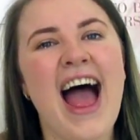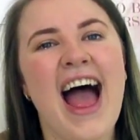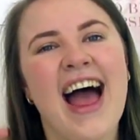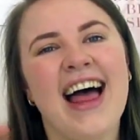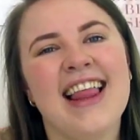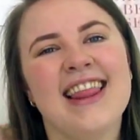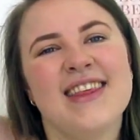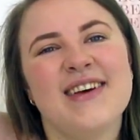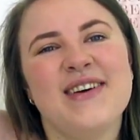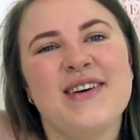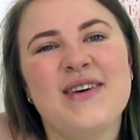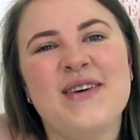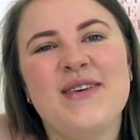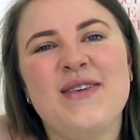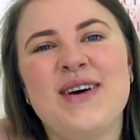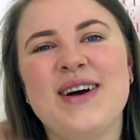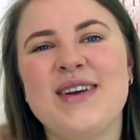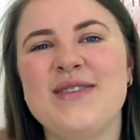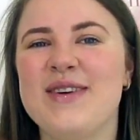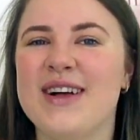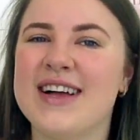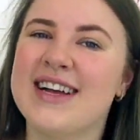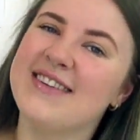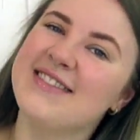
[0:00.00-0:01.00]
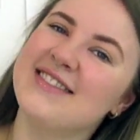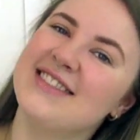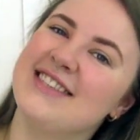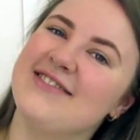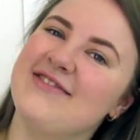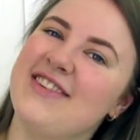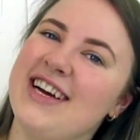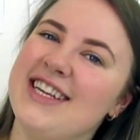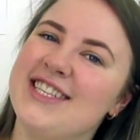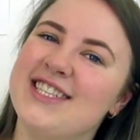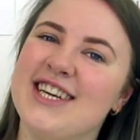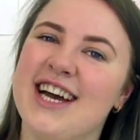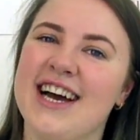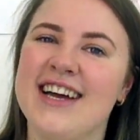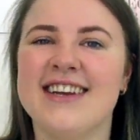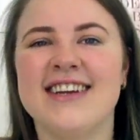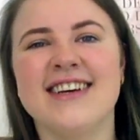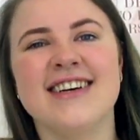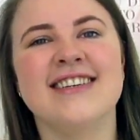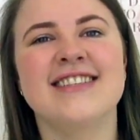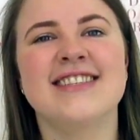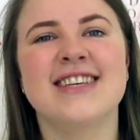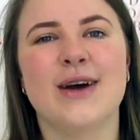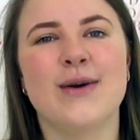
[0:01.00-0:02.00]
Hello everyone, welcome to my
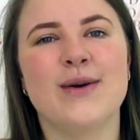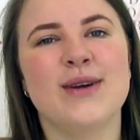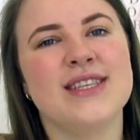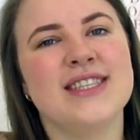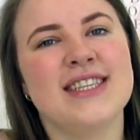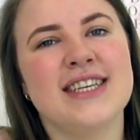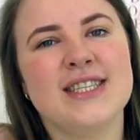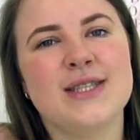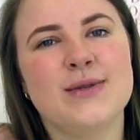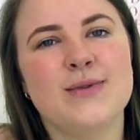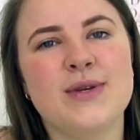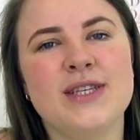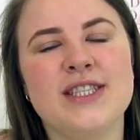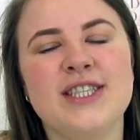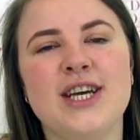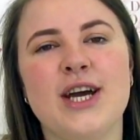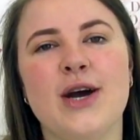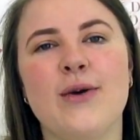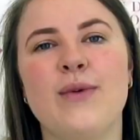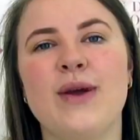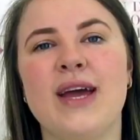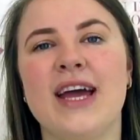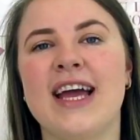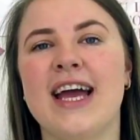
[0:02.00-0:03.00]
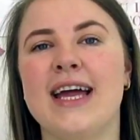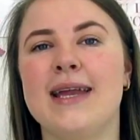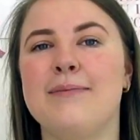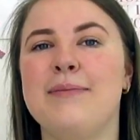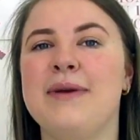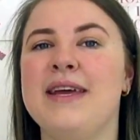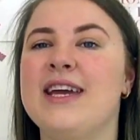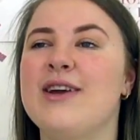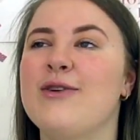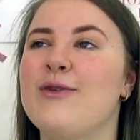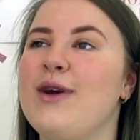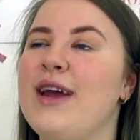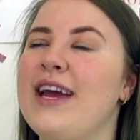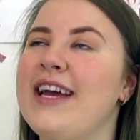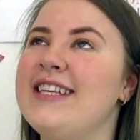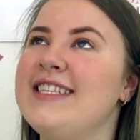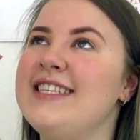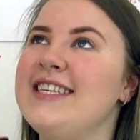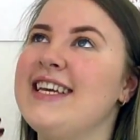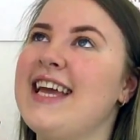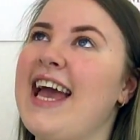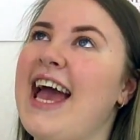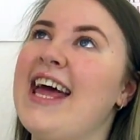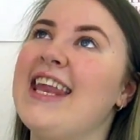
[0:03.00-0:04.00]
channel. So in this video we are going to be
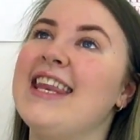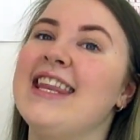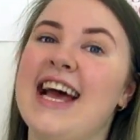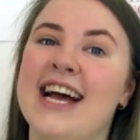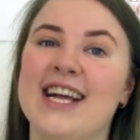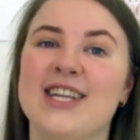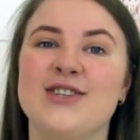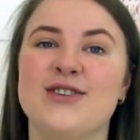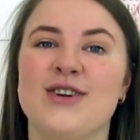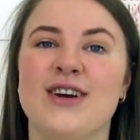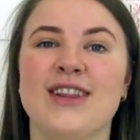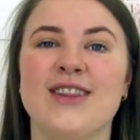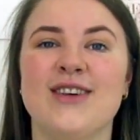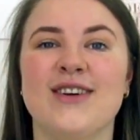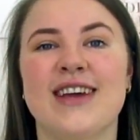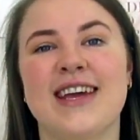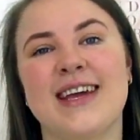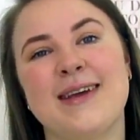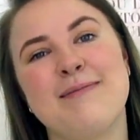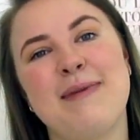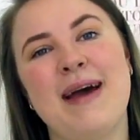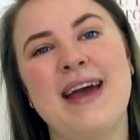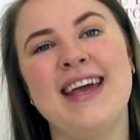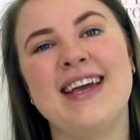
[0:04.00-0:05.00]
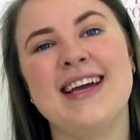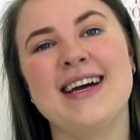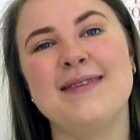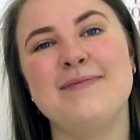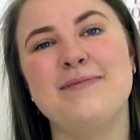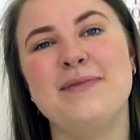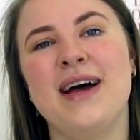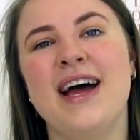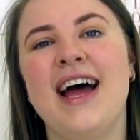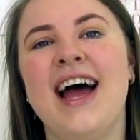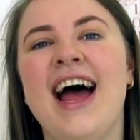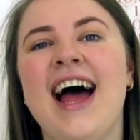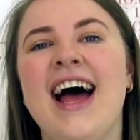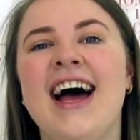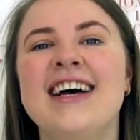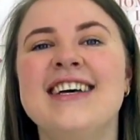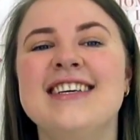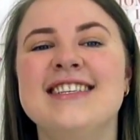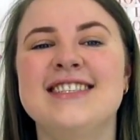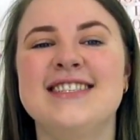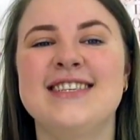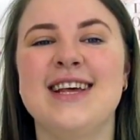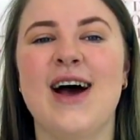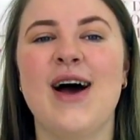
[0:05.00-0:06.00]
creating a natural looking makeup.
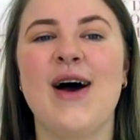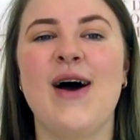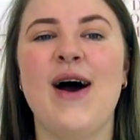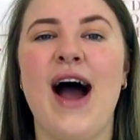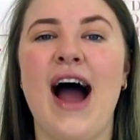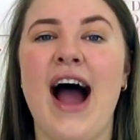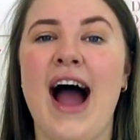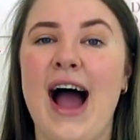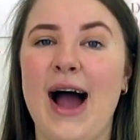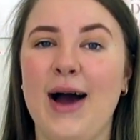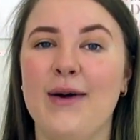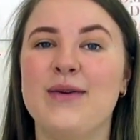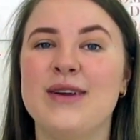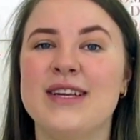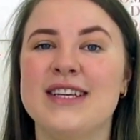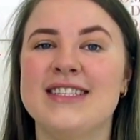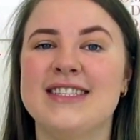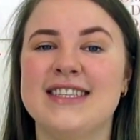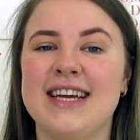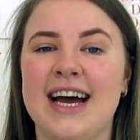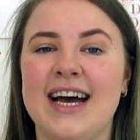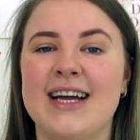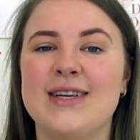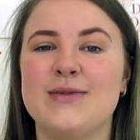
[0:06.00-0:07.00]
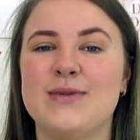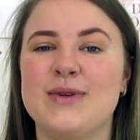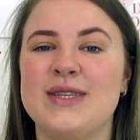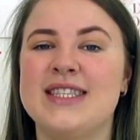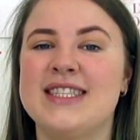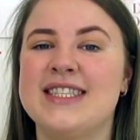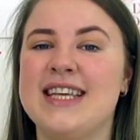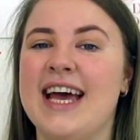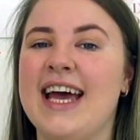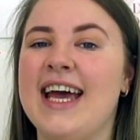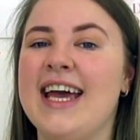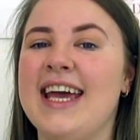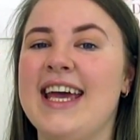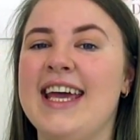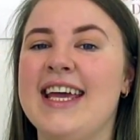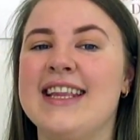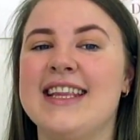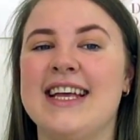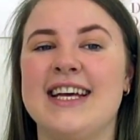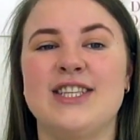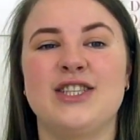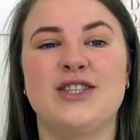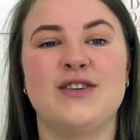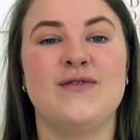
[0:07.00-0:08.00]
So I want to start with saying
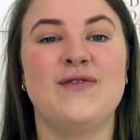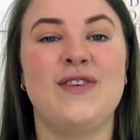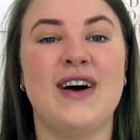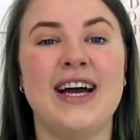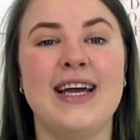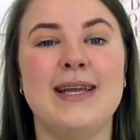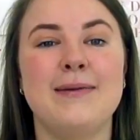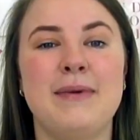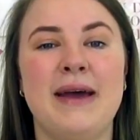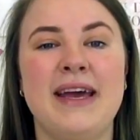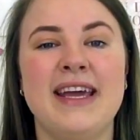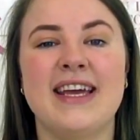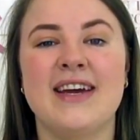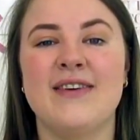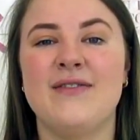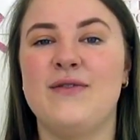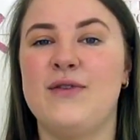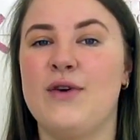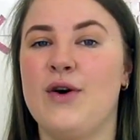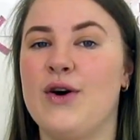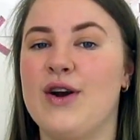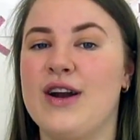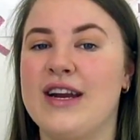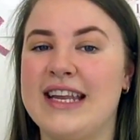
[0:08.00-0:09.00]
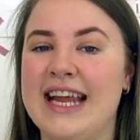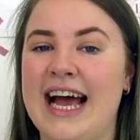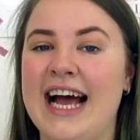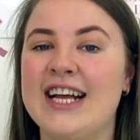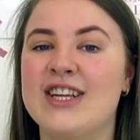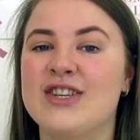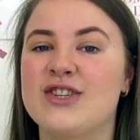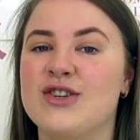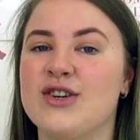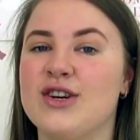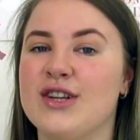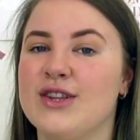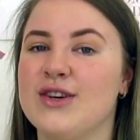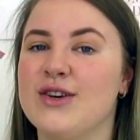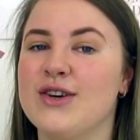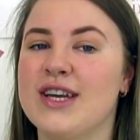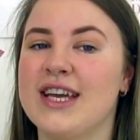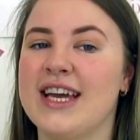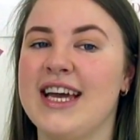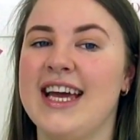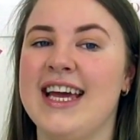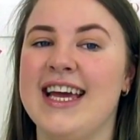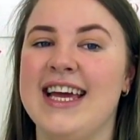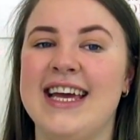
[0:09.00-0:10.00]
that to find makeup for a natural look
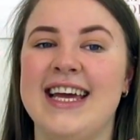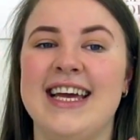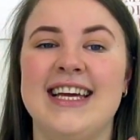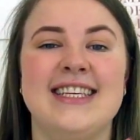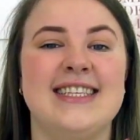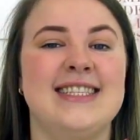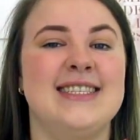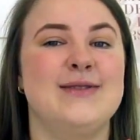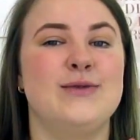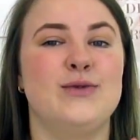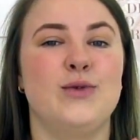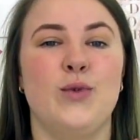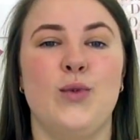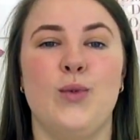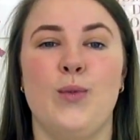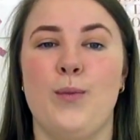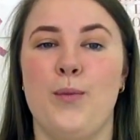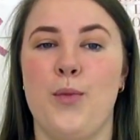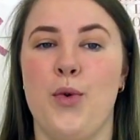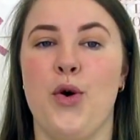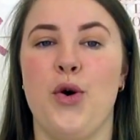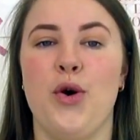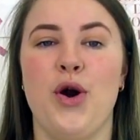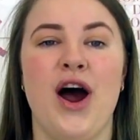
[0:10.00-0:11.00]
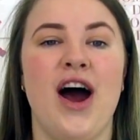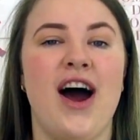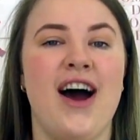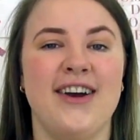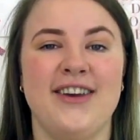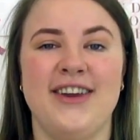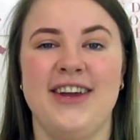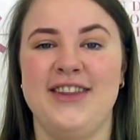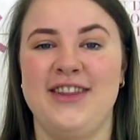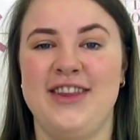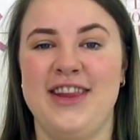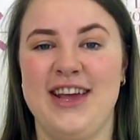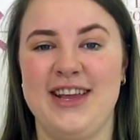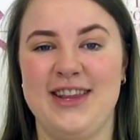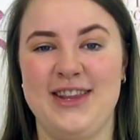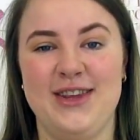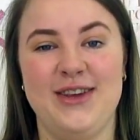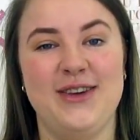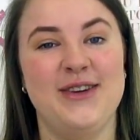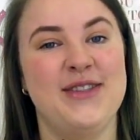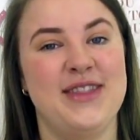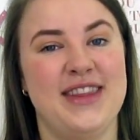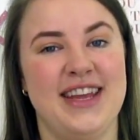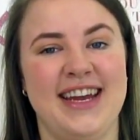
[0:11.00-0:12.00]
is more harder than
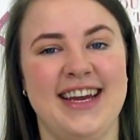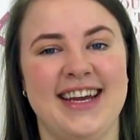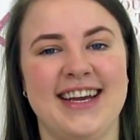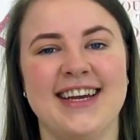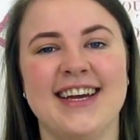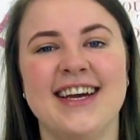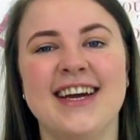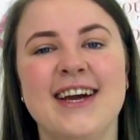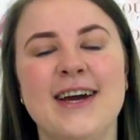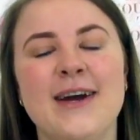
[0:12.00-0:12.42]
you think.